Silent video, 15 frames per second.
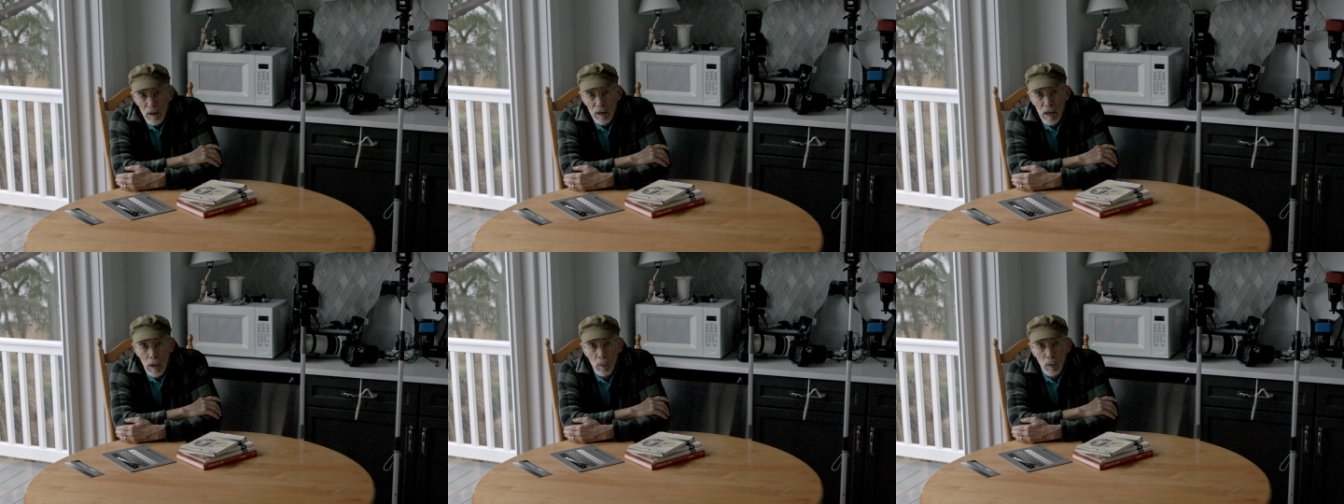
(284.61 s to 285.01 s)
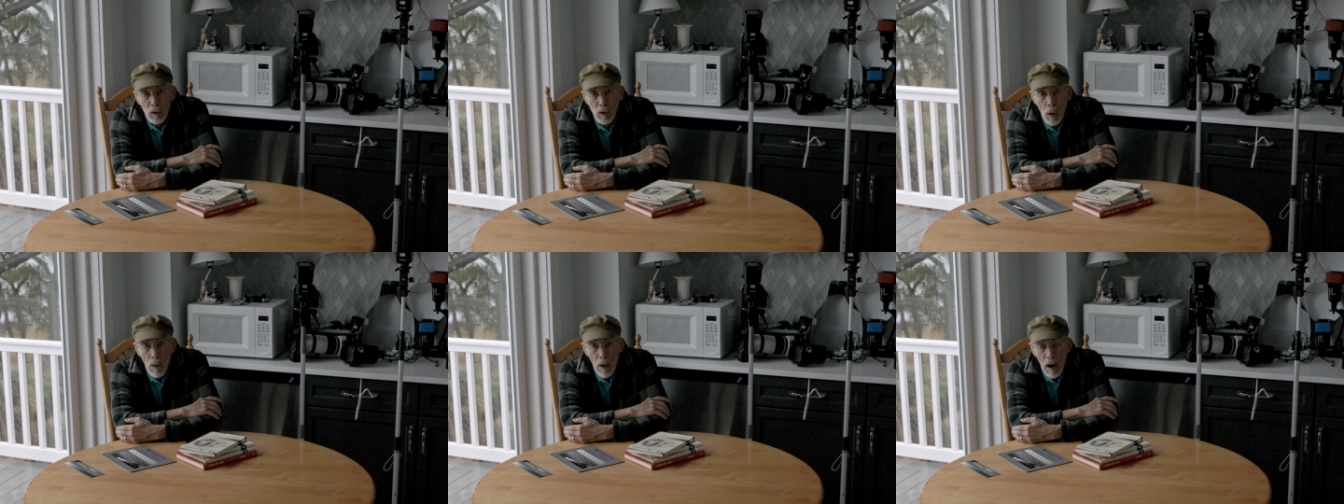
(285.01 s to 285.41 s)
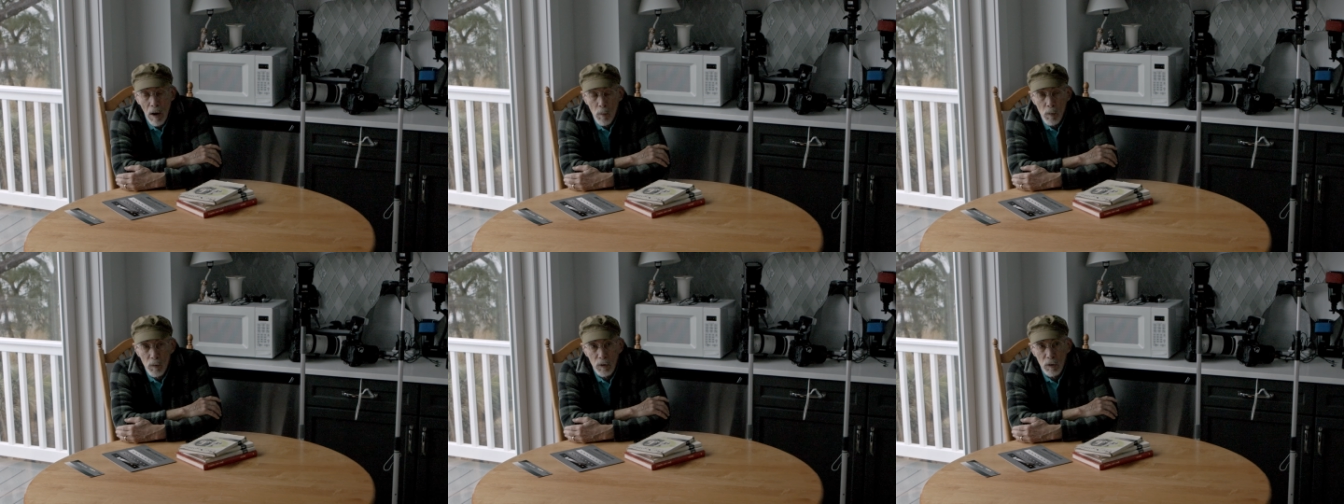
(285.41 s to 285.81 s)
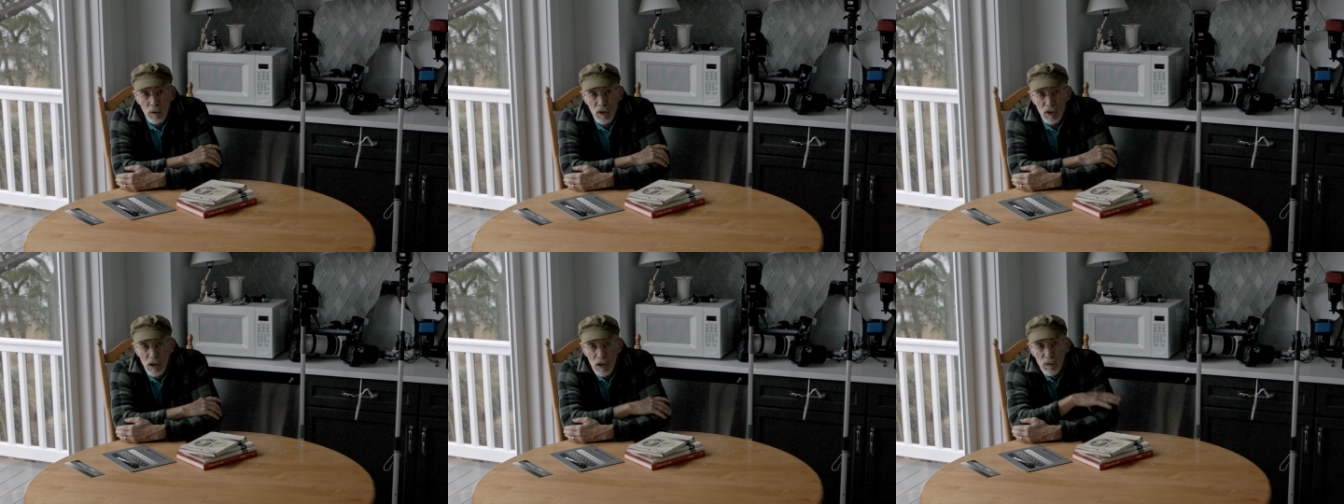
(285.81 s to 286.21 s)
They would go out with their
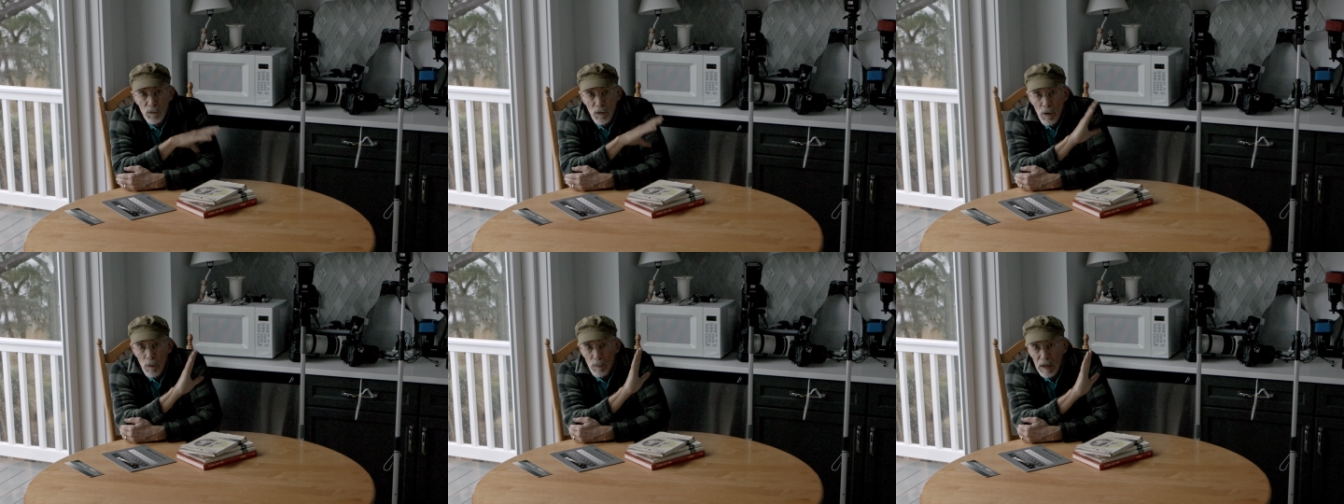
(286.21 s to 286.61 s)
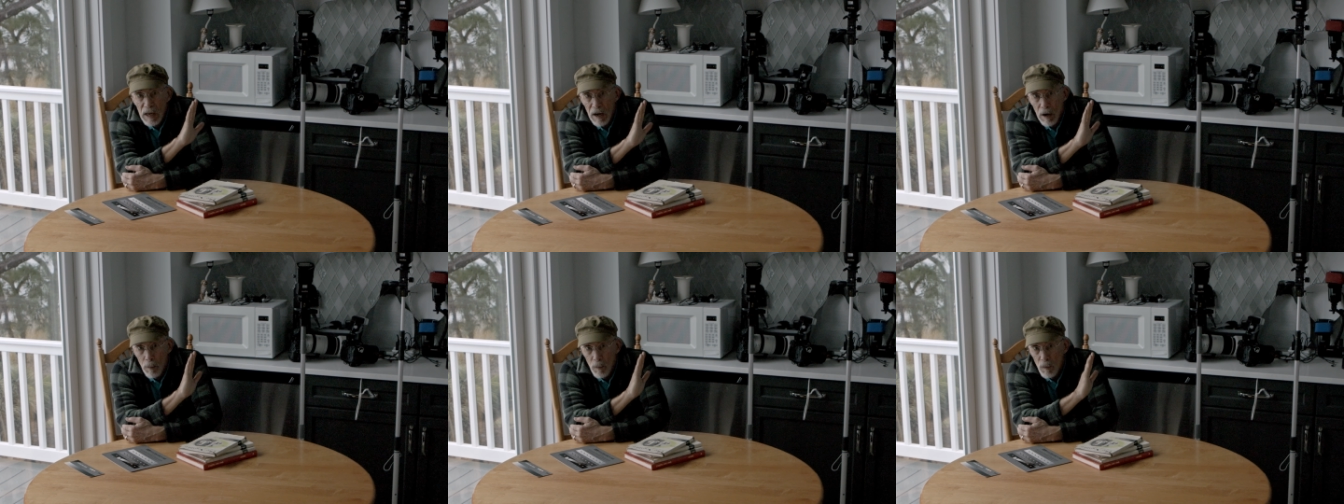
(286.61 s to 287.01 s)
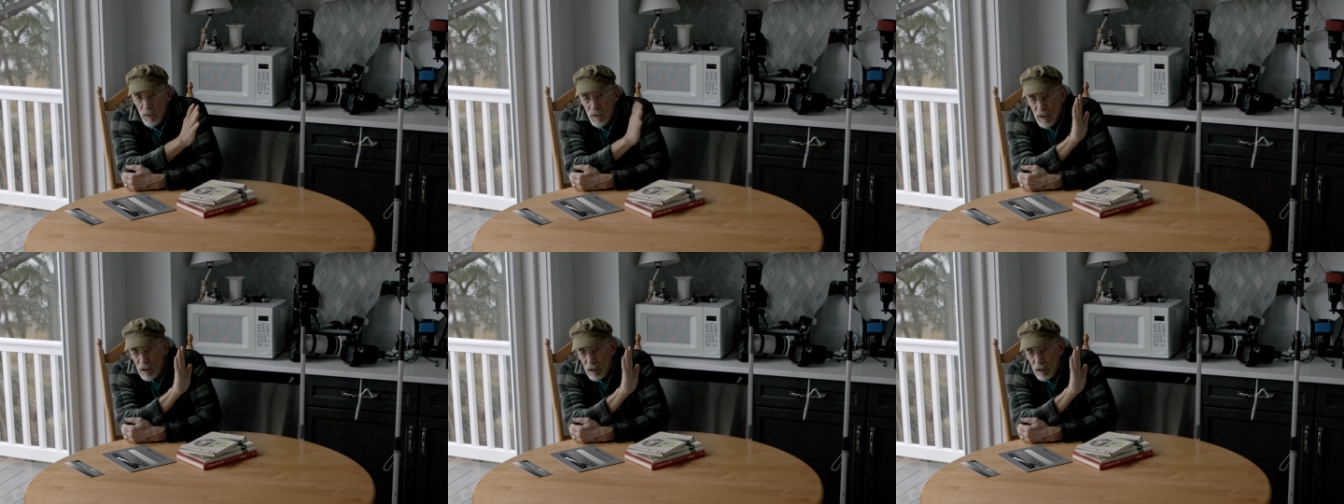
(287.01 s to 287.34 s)
sheet film cameras